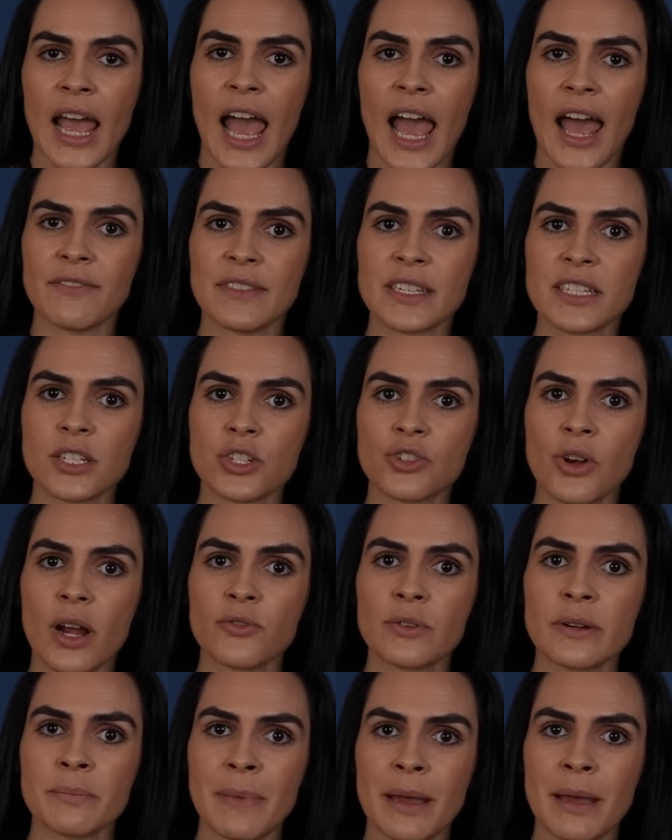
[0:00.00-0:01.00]
And this
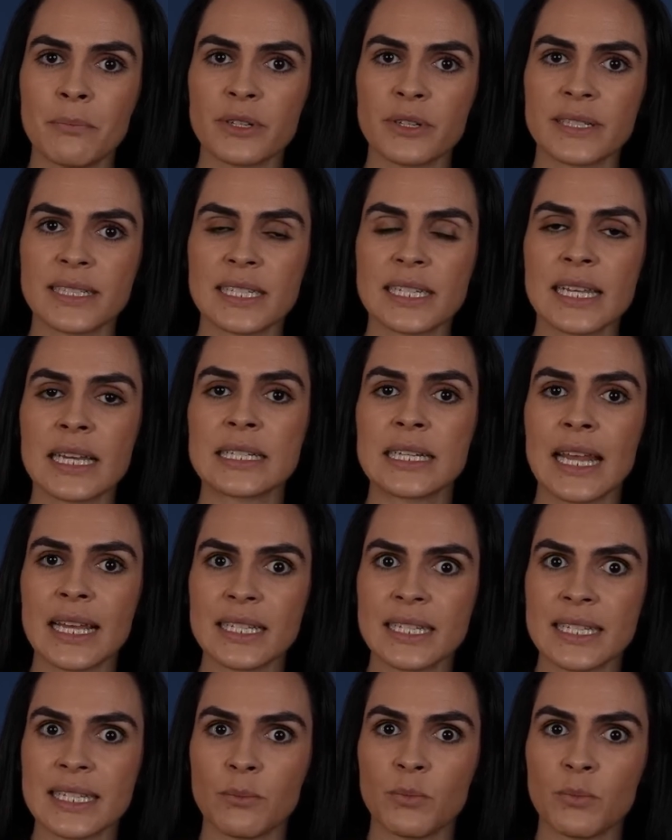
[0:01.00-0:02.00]
strong remembrance
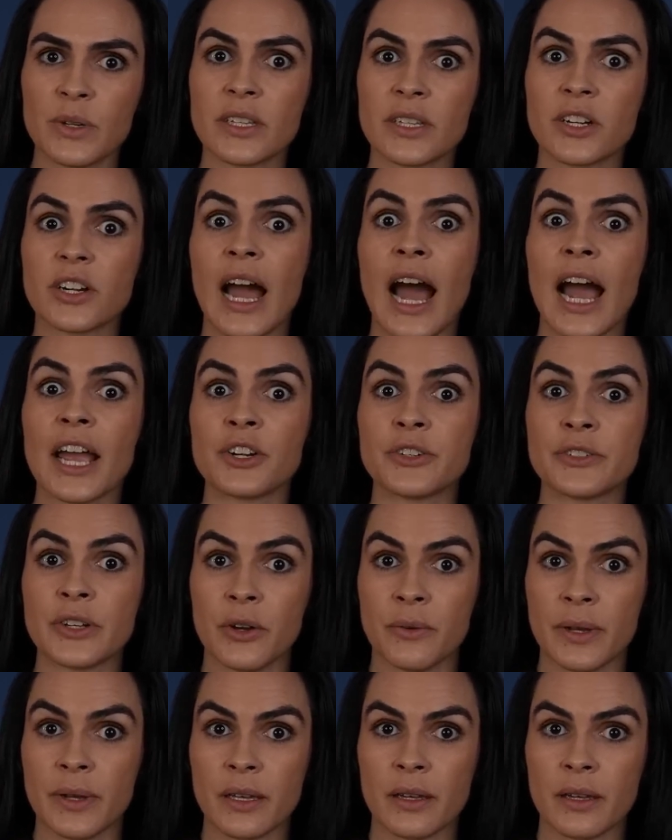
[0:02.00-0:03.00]
connects them with their higher
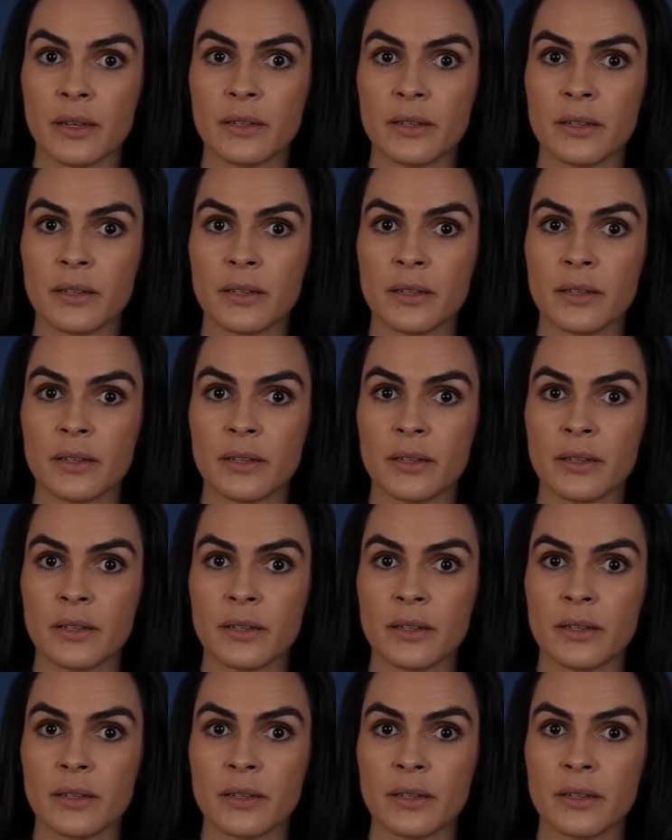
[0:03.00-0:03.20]
knowing.